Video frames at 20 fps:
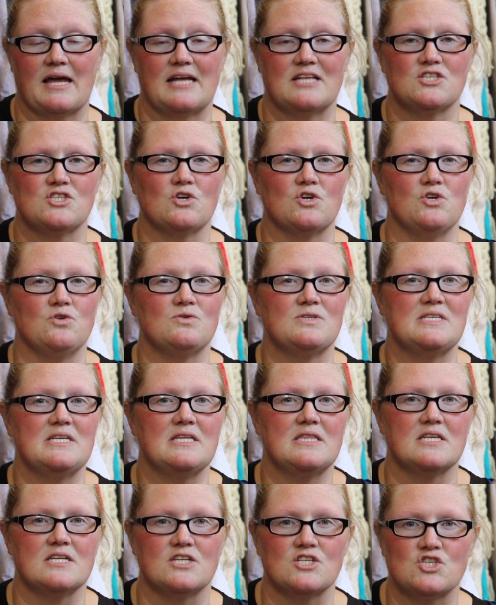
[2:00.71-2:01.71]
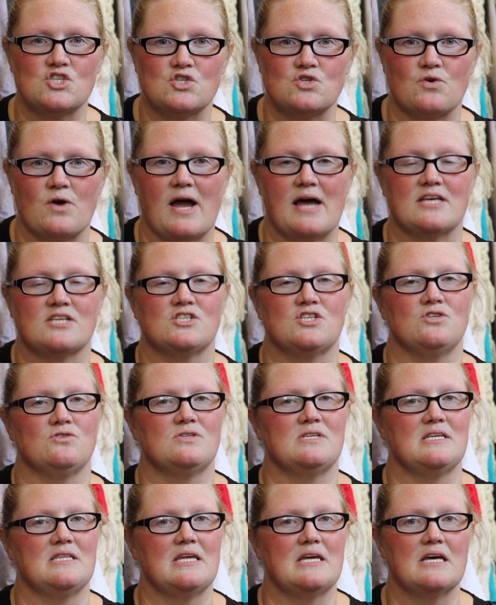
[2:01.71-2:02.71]
And so you see the distressed, you
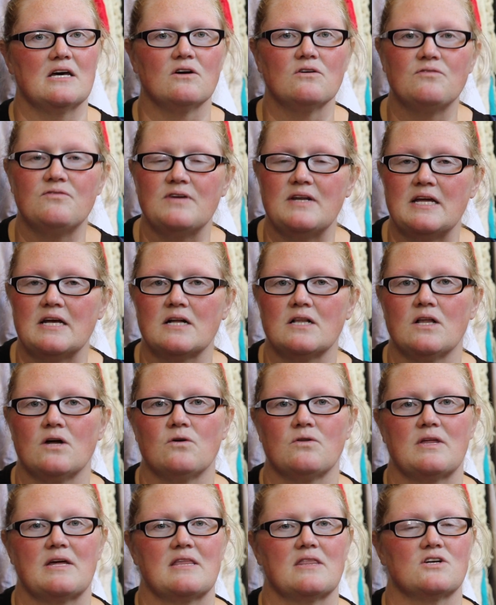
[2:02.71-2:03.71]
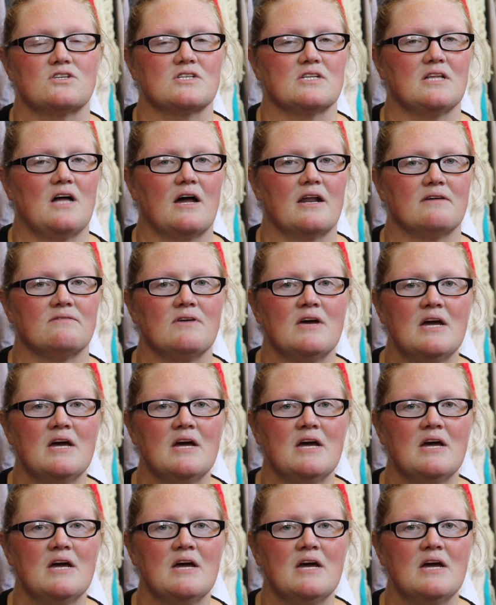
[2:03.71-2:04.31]
see the ill-fitting clothing, there's a lot of